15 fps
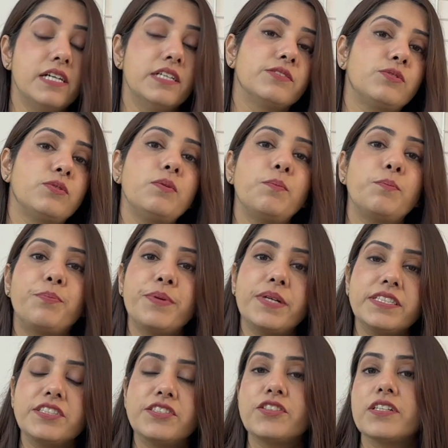So
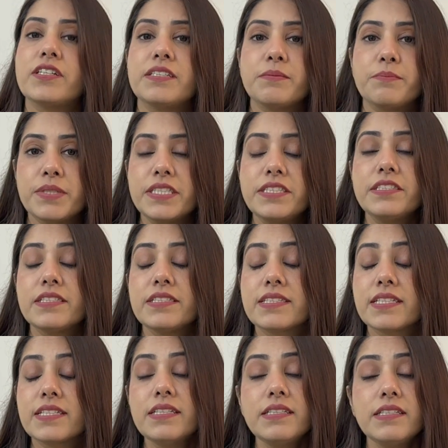bit chilly, bit is
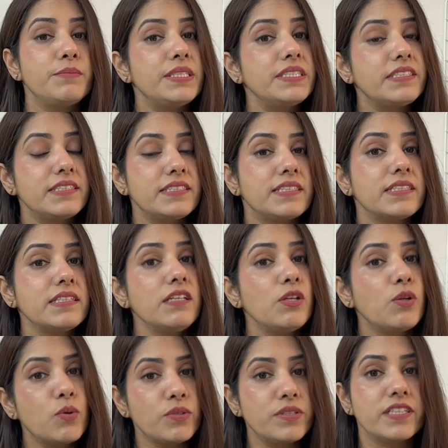a
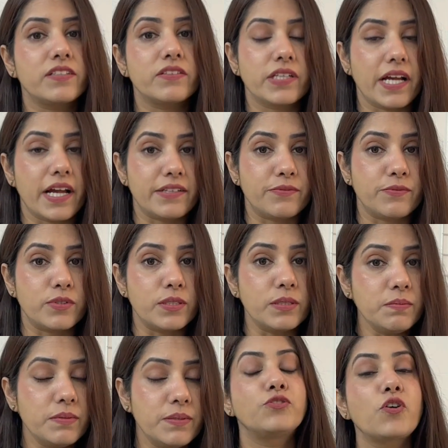low degree adverb.
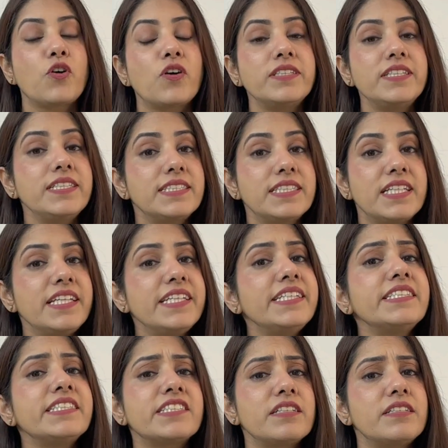John is
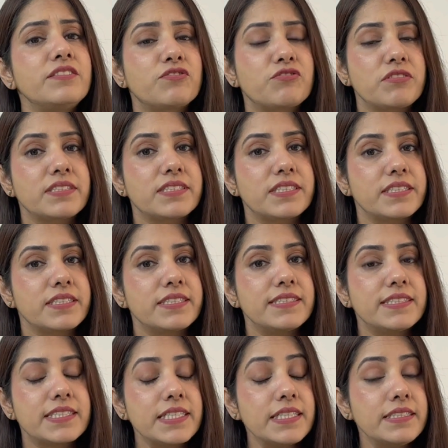least interested in
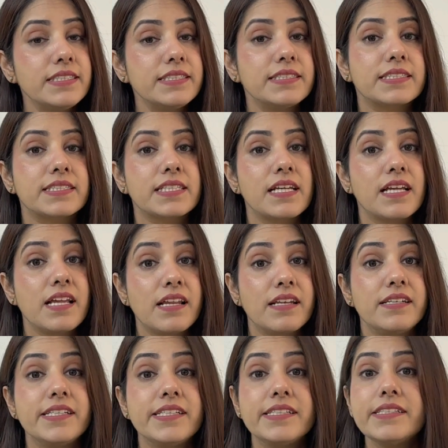studies.
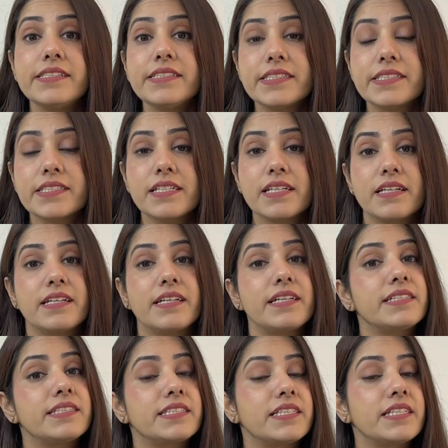Least
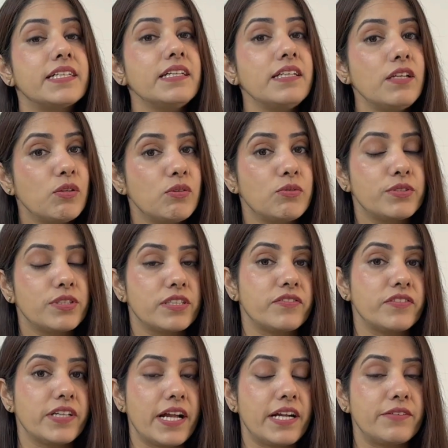is the low
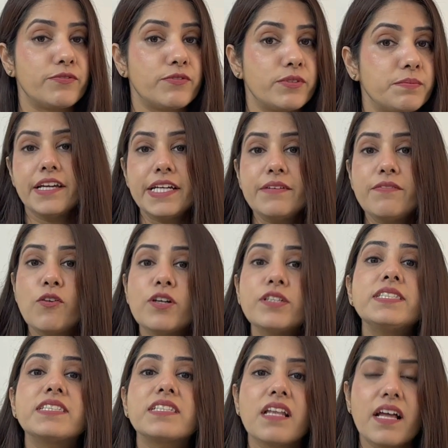degree adverb. He was
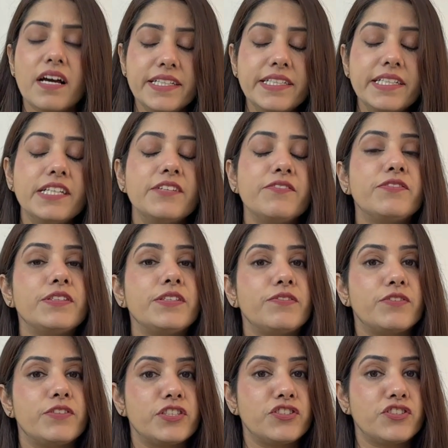slightly
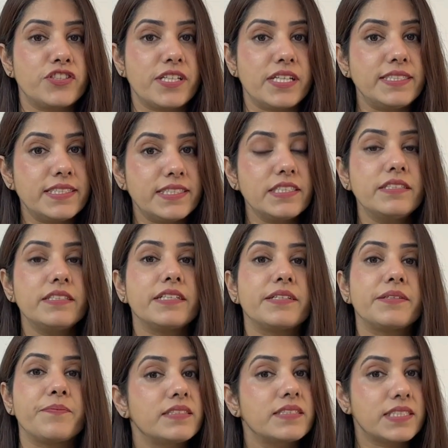feverish
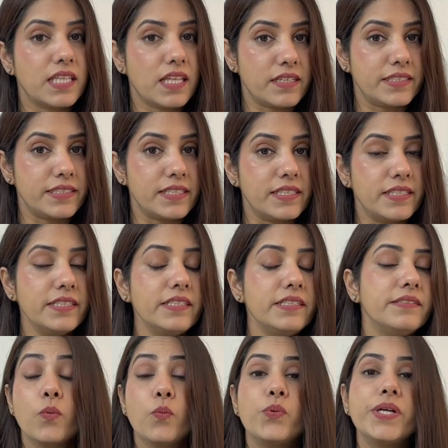yesterday. Slightly.
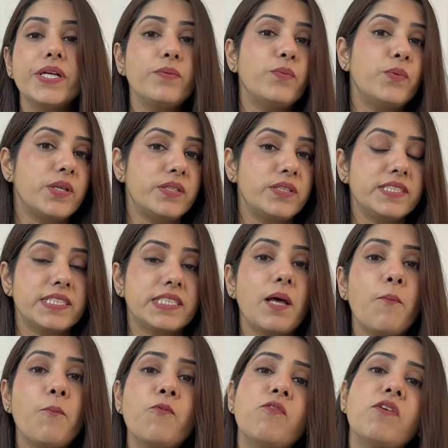We were
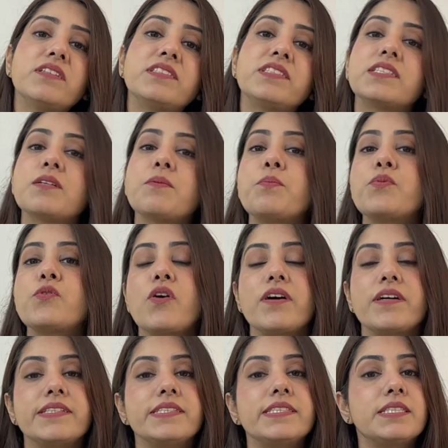somewhat
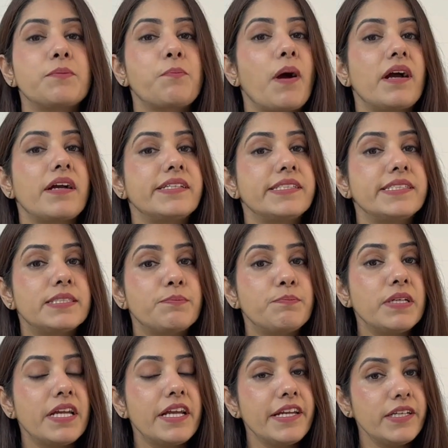surprised by his
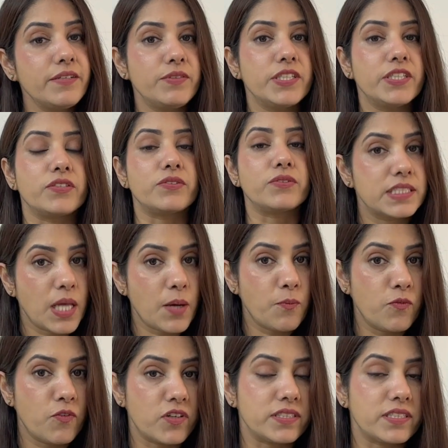behavior.
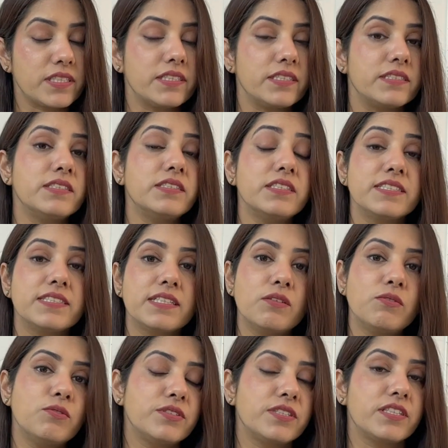Somewhat here is a
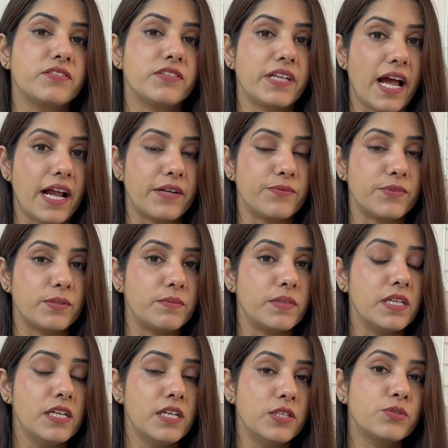low degree adverb.
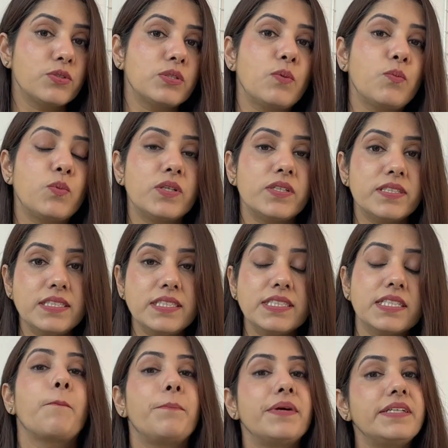So the words
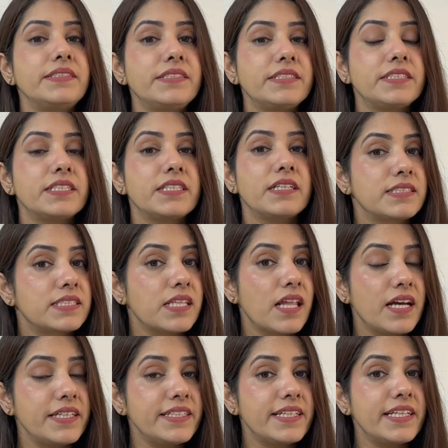bit,
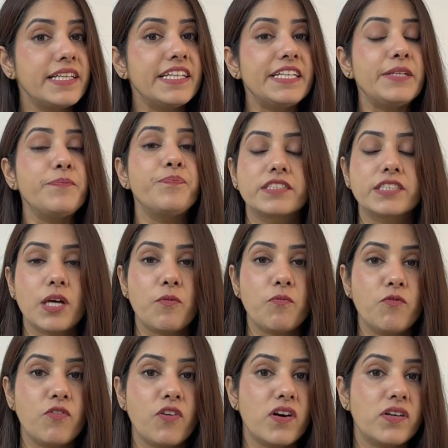slightly,
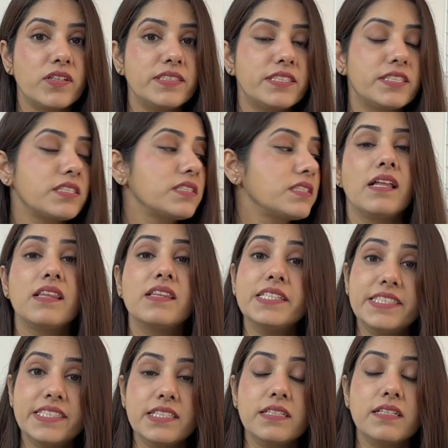somewhat,
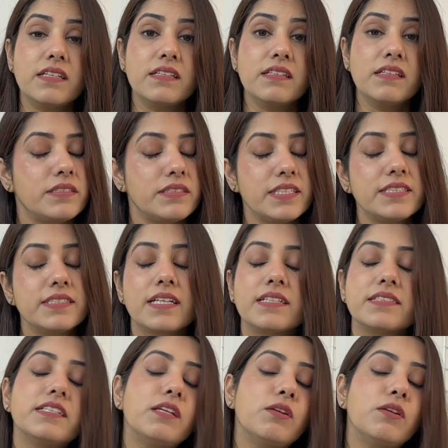little, these are the